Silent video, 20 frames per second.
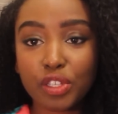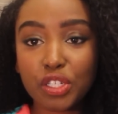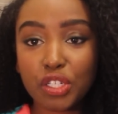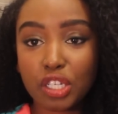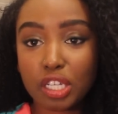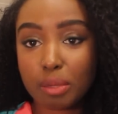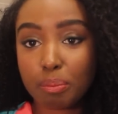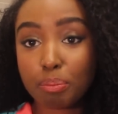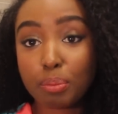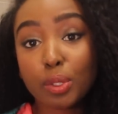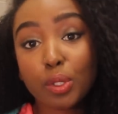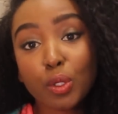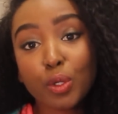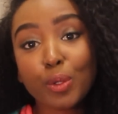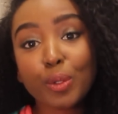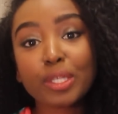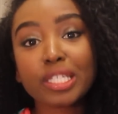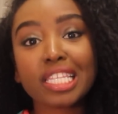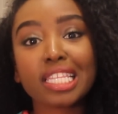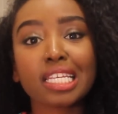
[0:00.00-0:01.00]
the
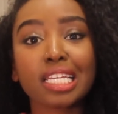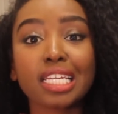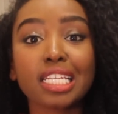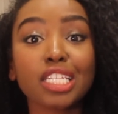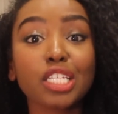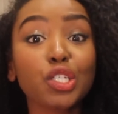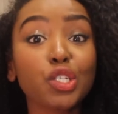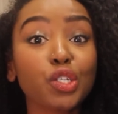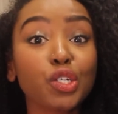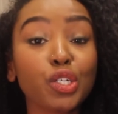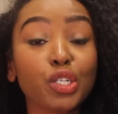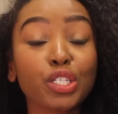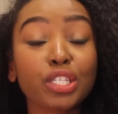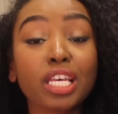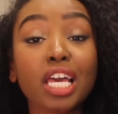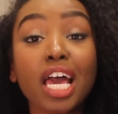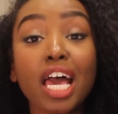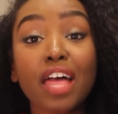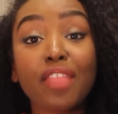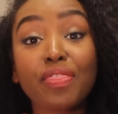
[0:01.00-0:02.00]
shampoos and the conditioners
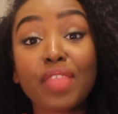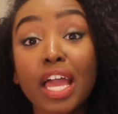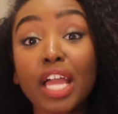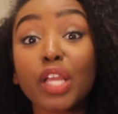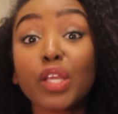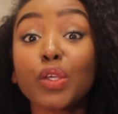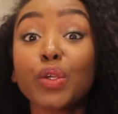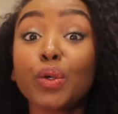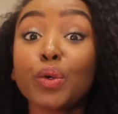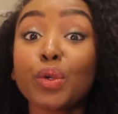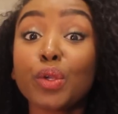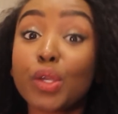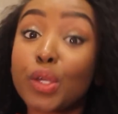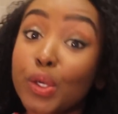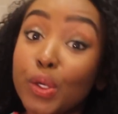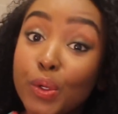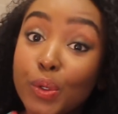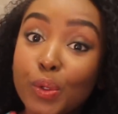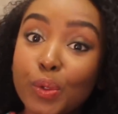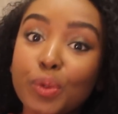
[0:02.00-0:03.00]
that you
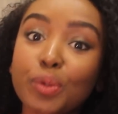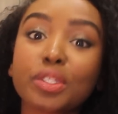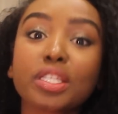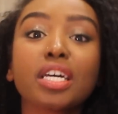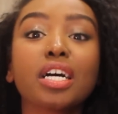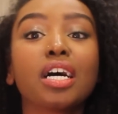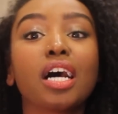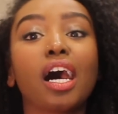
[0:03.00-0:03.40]
use.